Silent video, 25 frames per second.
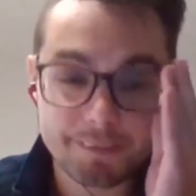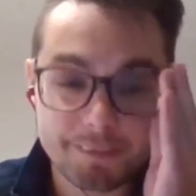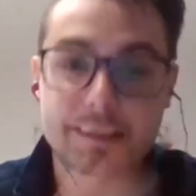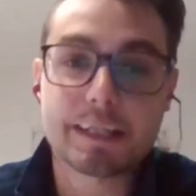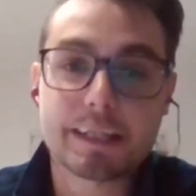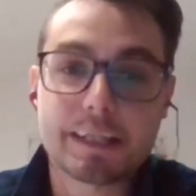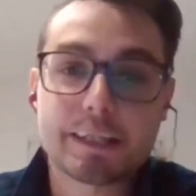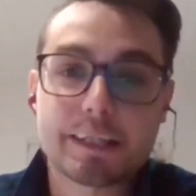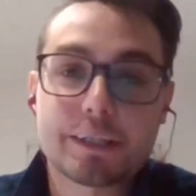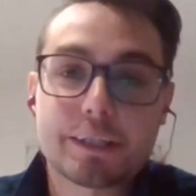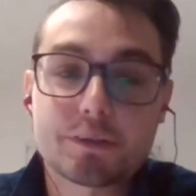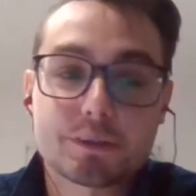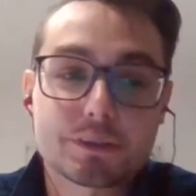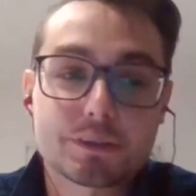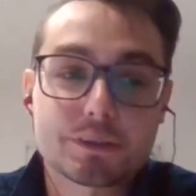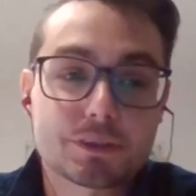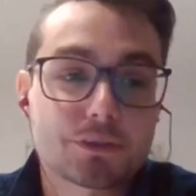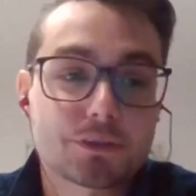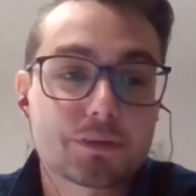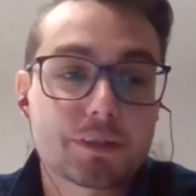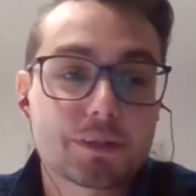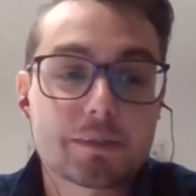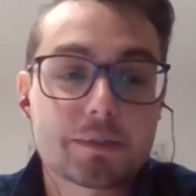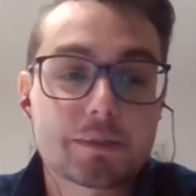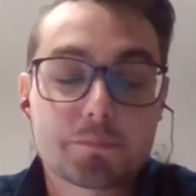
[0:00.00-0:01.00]
Thank you
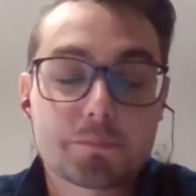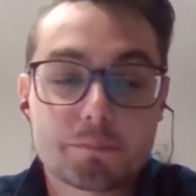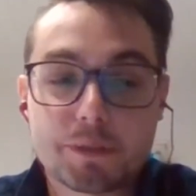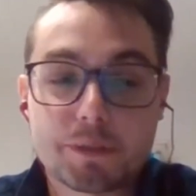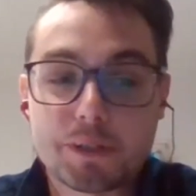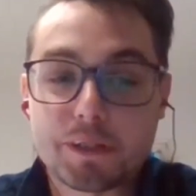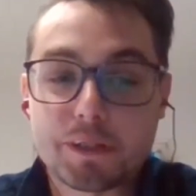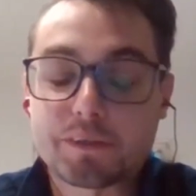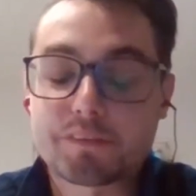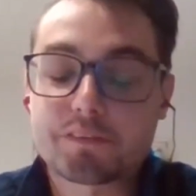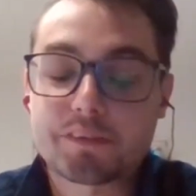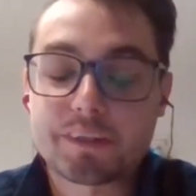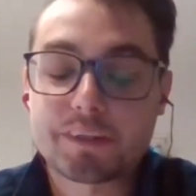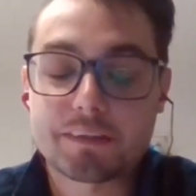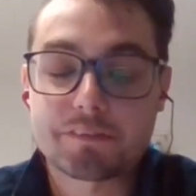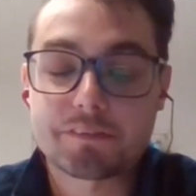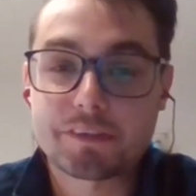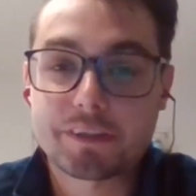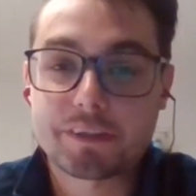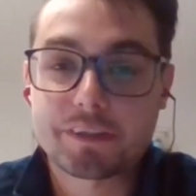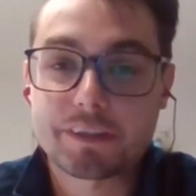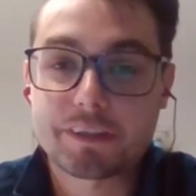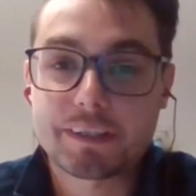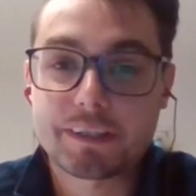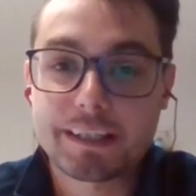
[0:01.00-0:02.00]
also, Martin, for that
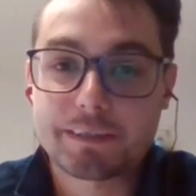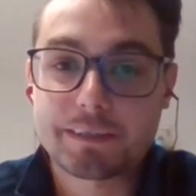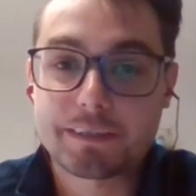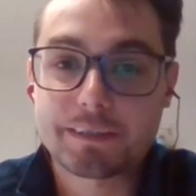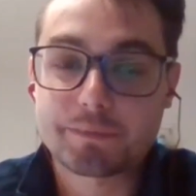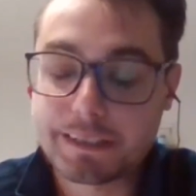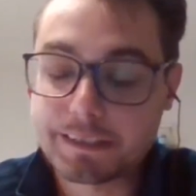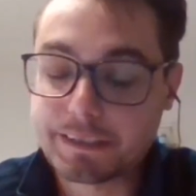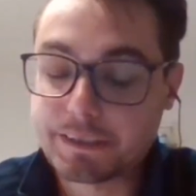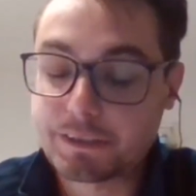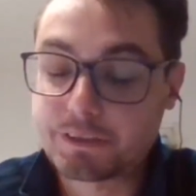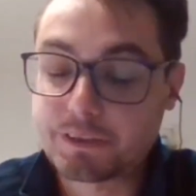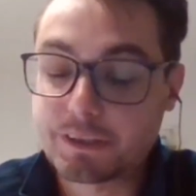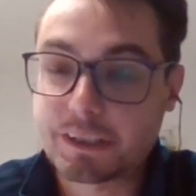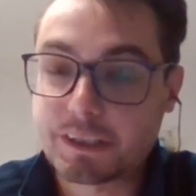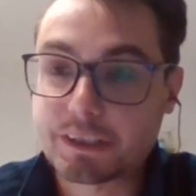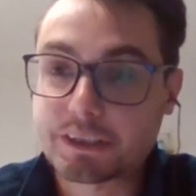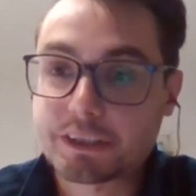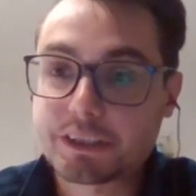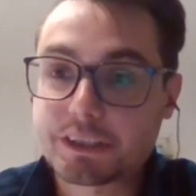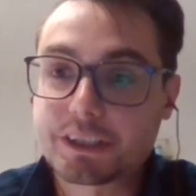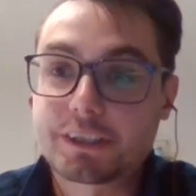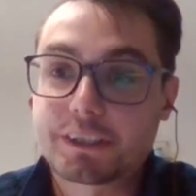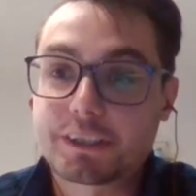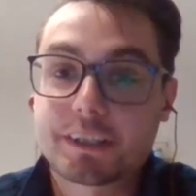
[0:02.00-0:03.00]
very kind
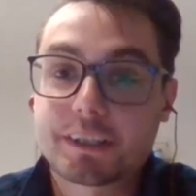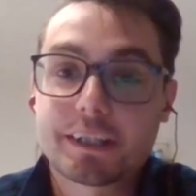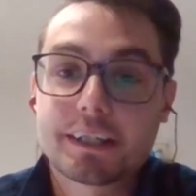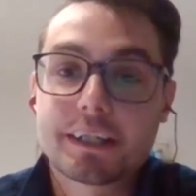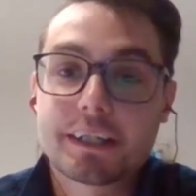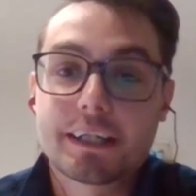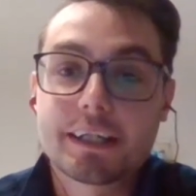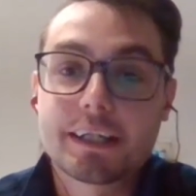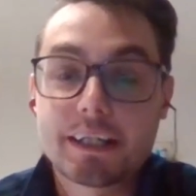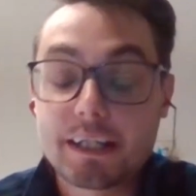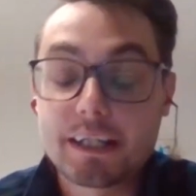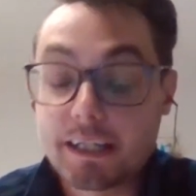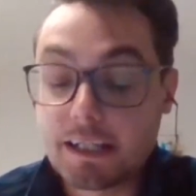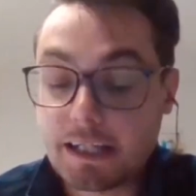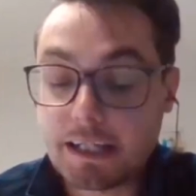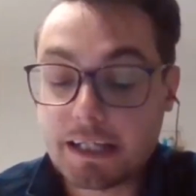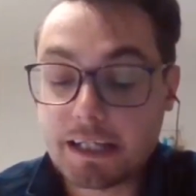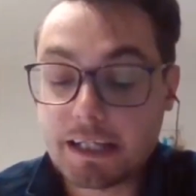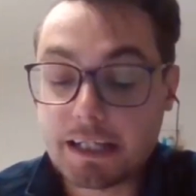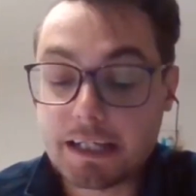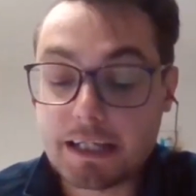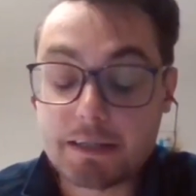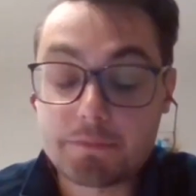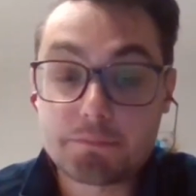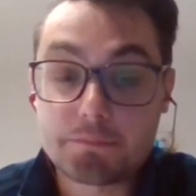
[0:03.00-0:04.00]
introduction.
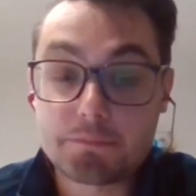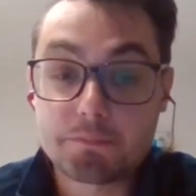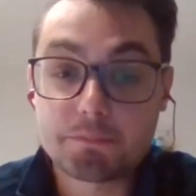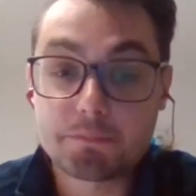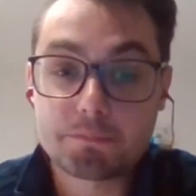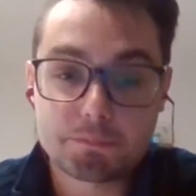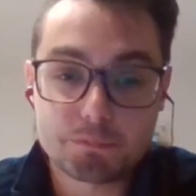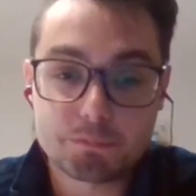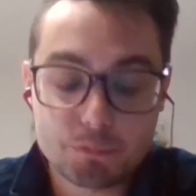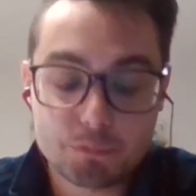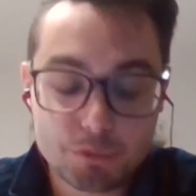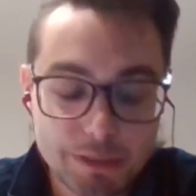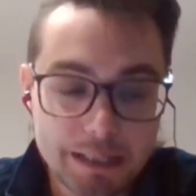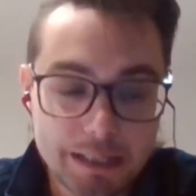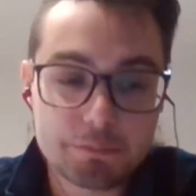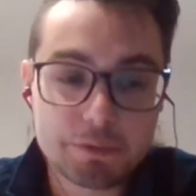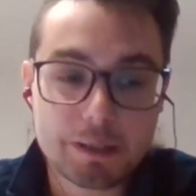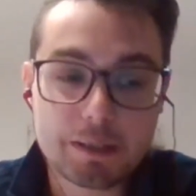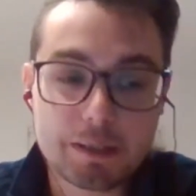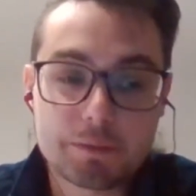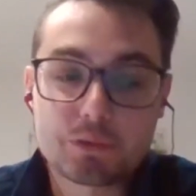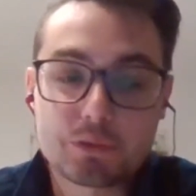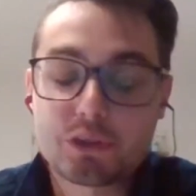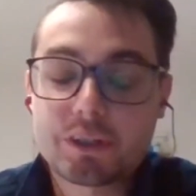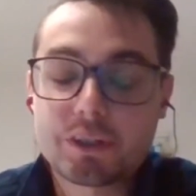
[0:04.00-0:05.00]
Well, I'm
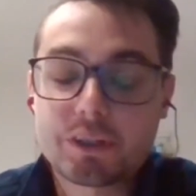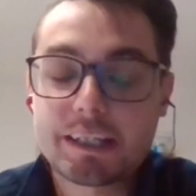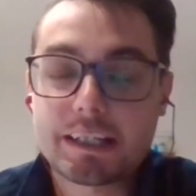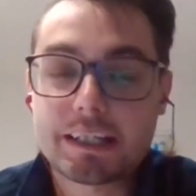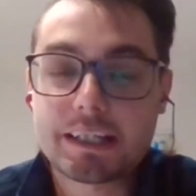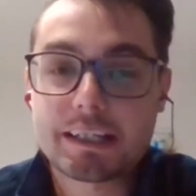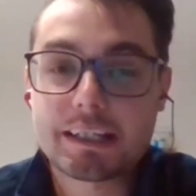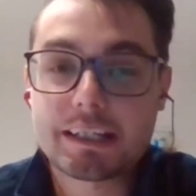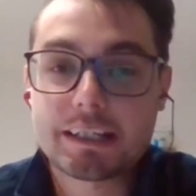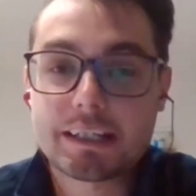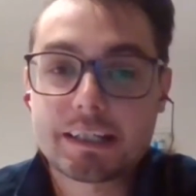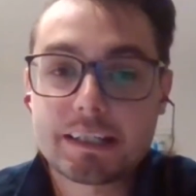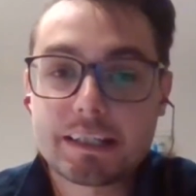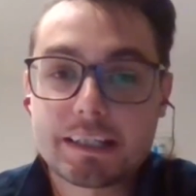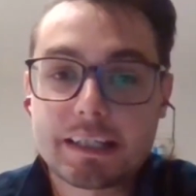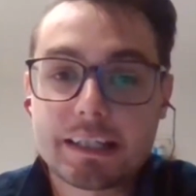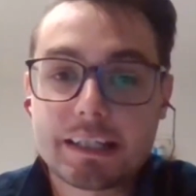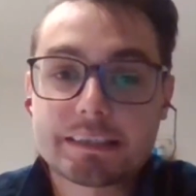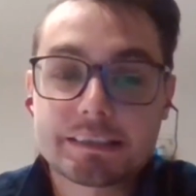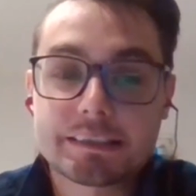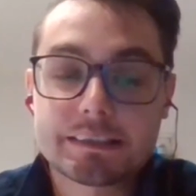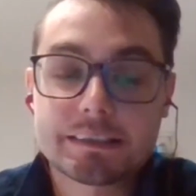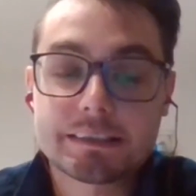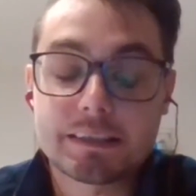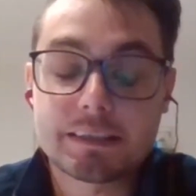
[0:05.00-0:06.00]
Ruairidh. I'm
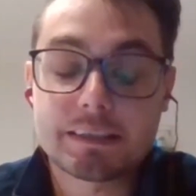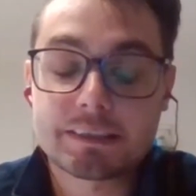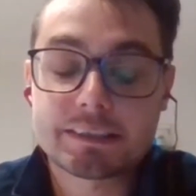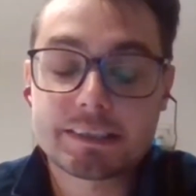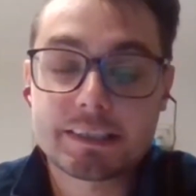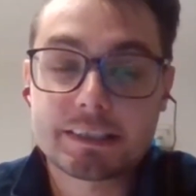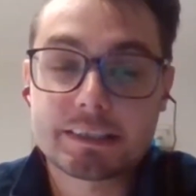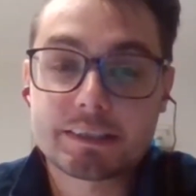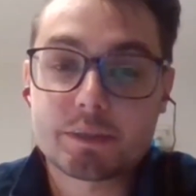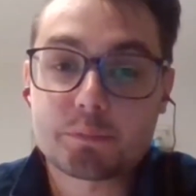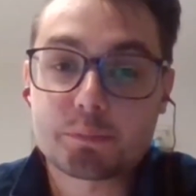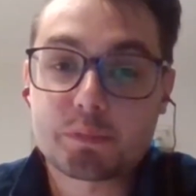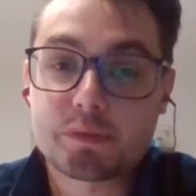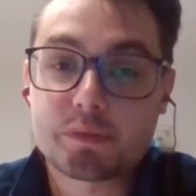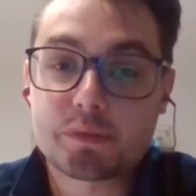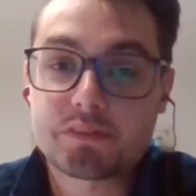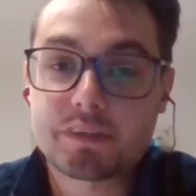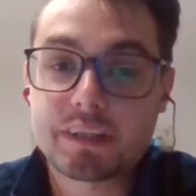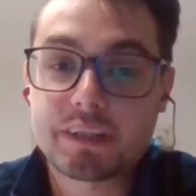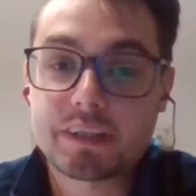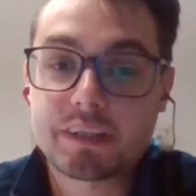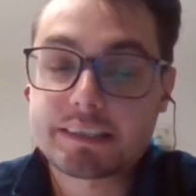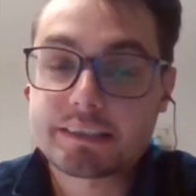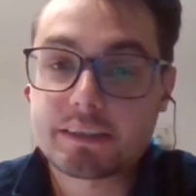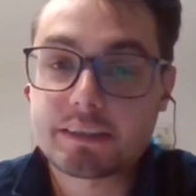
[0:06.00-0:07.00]
an assistant
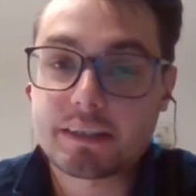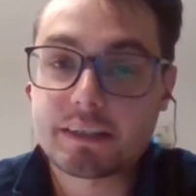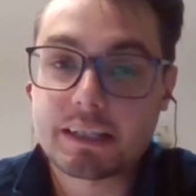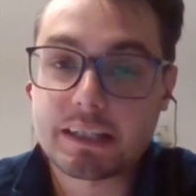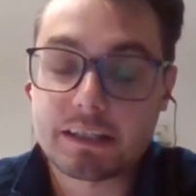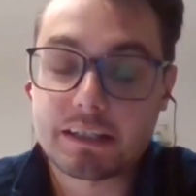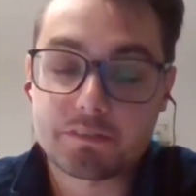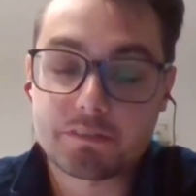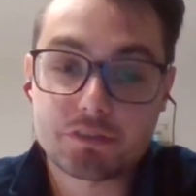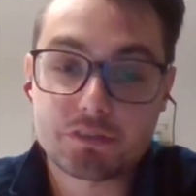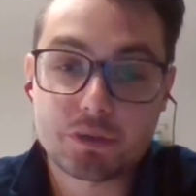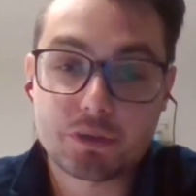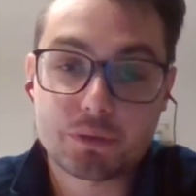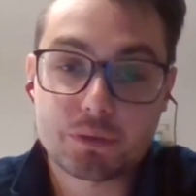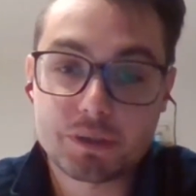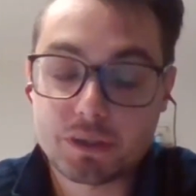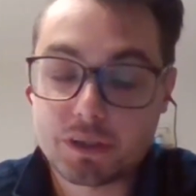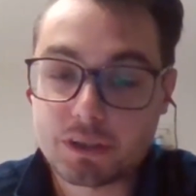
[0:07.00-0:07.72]
professor at Forward